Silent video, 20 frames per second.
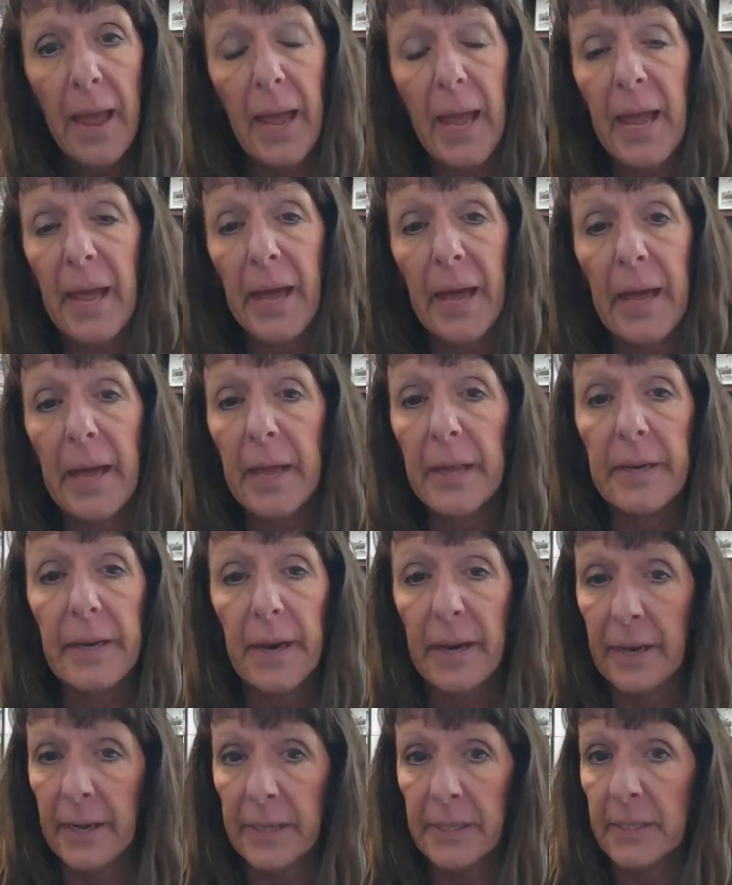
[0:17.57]
and
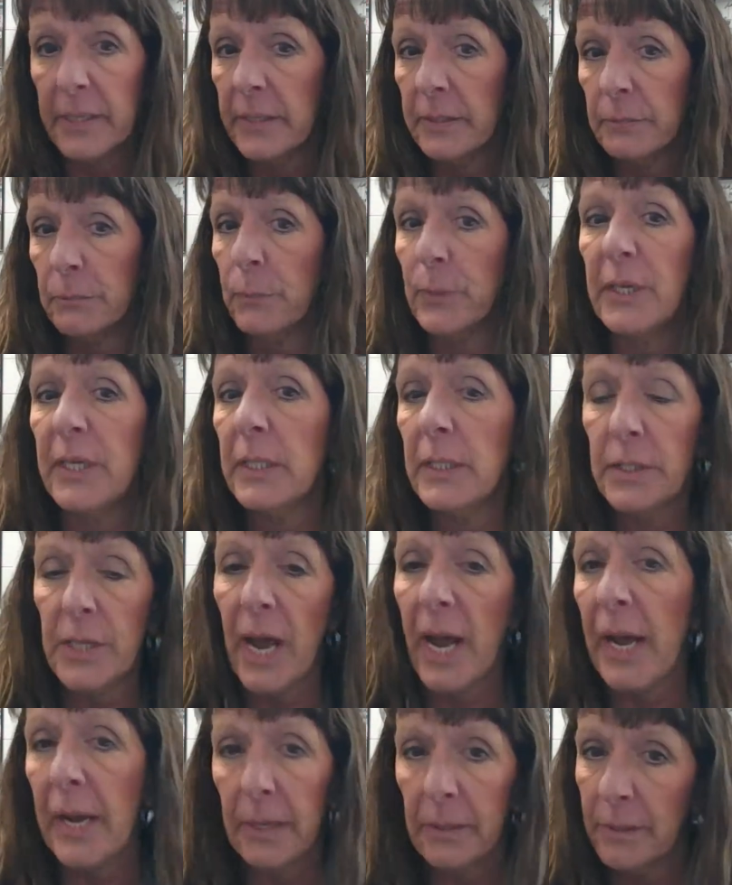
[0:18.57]
I could read
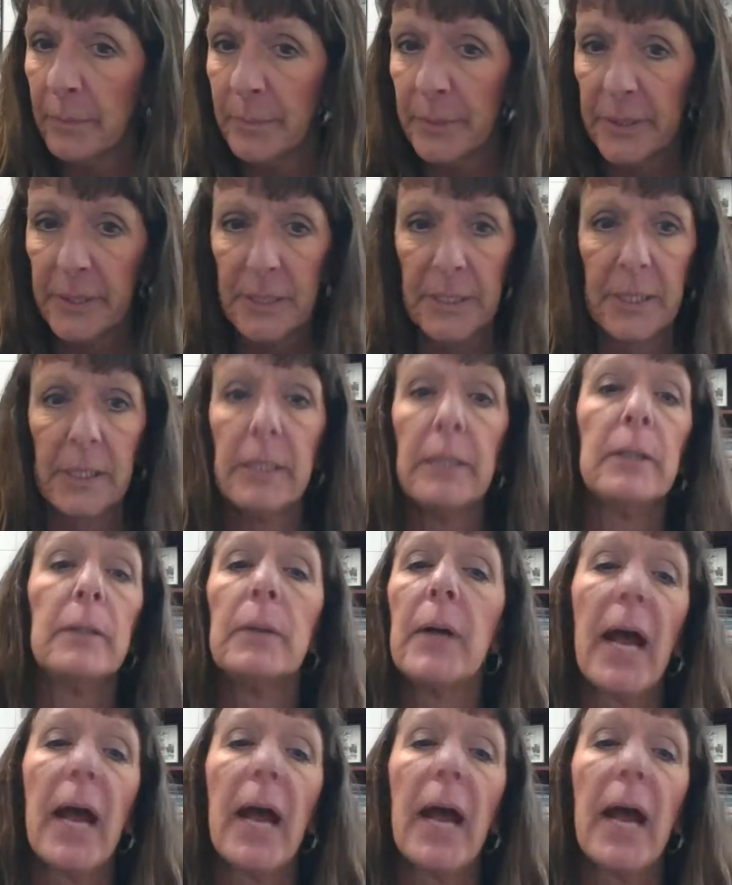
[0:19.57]
out of the book to you.